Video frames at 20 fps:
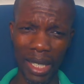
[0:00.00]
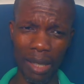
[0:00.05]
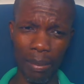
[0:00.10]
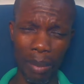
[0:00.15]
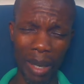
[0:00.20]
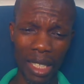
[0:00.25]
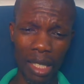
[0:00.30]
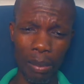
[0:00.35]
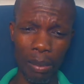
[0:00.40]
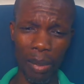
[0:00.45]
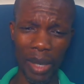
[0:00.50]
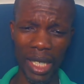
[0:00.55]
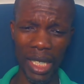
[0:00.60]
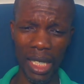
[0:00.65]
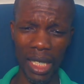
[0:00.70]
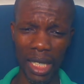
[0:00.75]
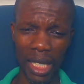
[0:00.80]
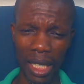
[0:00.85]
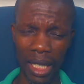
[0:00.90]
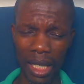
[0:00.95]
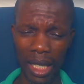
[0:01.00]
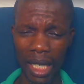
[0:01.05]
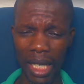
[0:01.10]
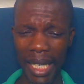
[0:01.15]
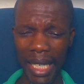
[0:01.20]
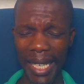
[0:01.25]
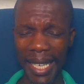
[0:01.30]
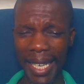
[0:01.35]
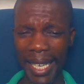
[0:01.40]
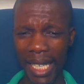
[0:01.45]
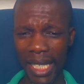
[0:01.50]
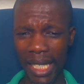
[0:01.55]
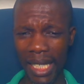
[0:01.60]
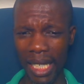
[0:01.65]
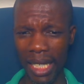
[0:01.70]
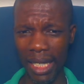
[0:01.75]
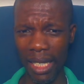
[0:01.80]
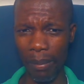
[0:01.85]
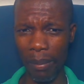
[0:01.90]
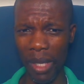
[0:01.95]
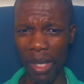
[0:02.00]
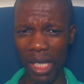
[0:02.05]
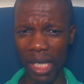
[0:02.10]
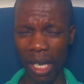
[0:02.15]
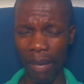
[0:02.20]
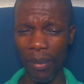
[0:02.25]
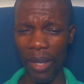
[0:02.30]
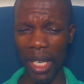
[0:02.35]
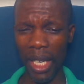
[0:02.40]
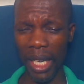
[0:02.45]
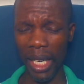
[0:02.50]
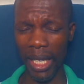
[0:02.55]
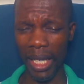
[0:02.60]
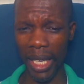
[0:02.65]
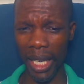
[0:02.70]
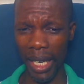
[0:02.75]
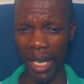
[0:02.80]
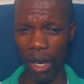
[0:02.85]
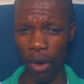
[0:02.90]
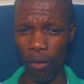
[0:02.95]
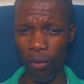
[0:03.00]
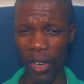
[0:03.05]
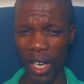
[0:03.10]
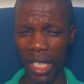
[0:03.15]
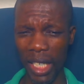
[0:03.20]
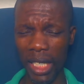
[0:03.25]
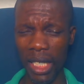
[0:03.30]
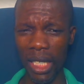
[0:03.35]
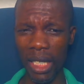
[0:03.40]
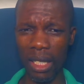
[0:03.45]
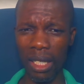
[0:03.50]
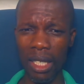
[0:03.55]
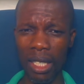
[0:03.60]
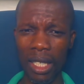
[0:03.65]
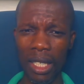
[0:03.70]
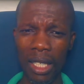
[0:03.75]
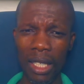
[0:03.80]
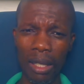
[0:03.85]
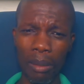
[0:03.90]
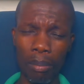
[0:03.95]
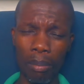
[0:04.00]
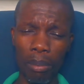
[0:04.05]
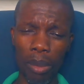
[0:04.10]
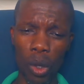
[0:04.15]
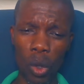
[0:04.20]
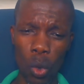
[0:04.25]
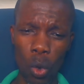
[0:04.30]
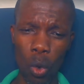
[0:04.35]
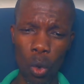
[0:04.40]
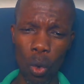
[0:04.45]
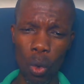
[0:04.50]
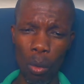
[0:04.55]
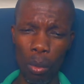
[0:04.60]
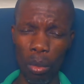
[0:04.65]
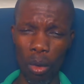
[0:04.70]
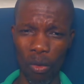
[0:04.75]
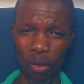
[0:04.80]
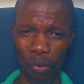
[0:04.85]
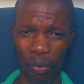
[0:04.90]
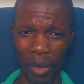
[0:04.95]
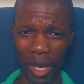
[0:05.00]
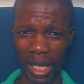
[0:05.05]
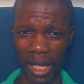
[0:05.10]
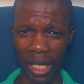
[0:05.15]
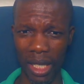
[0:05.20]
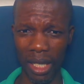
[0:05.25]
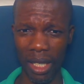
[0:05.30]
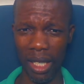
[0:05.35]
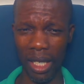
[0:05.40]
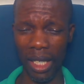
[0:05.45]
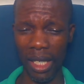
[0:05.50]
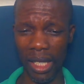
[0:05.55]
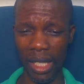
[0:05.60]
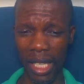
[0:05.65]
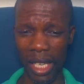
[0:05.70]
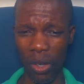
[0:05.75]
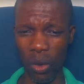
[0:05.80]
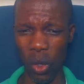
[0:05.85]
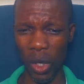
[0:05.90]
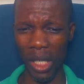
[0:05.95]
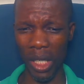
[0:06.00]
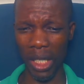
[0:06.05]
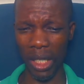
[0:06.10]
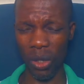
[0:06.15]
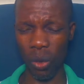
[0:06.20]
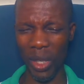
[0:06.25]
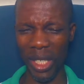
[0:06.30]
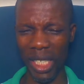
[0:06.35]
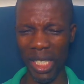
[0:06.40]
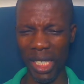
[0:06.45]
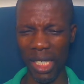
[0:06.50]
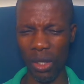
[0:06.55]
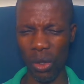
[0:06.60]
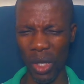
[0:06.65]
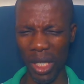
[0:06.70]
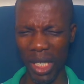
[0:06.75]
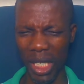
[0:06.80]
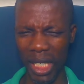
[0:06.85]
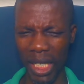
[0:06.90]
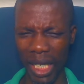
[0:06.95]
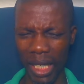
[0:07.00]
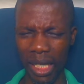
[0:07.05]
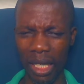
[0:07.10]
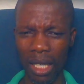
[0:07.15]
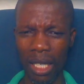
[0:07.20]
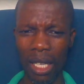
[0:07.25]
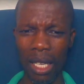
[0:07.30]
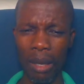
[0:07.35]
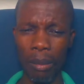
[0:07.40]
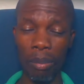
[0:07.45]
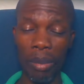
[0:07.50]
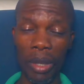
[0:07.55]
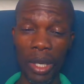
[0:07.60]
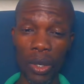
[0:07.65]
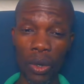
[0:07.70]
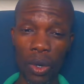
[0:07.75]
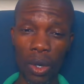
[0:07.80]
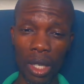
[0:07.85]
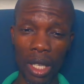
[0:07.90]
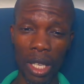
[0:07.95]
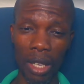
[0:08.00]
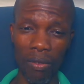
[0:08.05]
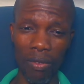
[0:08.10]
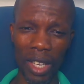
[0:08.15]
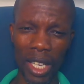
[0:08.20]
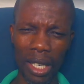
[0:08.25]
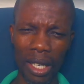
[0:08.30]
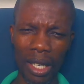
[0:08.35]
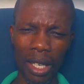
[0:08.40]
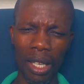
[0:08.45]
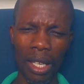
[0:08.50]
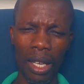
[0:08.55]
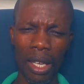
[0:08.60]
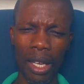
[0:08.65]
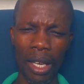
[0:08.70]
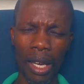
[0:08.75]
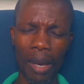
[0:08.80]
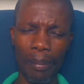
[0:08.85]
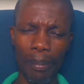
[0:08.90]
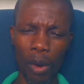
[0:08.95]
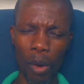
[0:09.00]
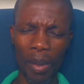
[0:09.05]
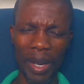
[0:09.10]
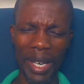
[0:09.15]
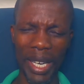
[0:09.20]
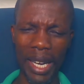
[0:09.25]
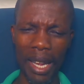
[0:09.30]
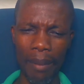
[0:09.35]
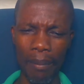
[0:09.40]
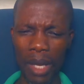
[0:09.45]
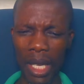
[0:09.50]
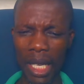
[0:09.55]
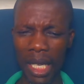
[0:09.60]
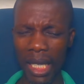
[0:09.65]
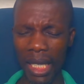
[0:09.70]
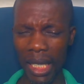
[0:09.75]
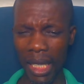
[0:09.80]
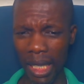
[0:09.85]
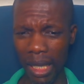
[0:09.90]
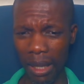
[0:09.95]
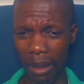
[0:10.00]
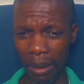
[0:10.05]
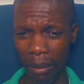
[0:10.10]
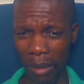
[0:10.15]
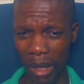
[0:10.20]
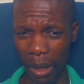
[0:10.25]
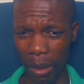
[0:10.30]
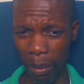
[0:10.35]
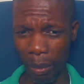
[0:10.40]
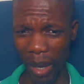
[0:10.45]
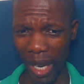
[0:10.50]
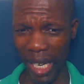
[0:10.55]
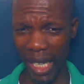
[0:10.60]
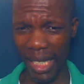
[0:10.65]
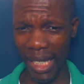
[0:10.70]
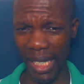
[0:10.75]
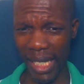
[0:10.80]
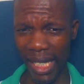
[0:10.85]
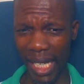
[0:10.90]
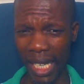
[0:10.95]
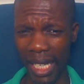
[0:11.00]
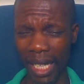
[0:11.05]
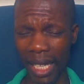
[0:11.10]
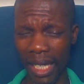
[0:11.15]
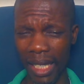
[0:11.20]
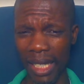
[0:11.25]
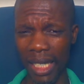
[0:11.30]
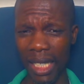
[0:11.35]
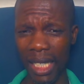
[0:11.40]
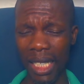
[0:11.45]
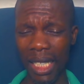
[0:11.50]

party president Nelson Chamisa, and they are now fronting the blue movement, as they call it, which has not yet been given a proper name. Chibaya is saying that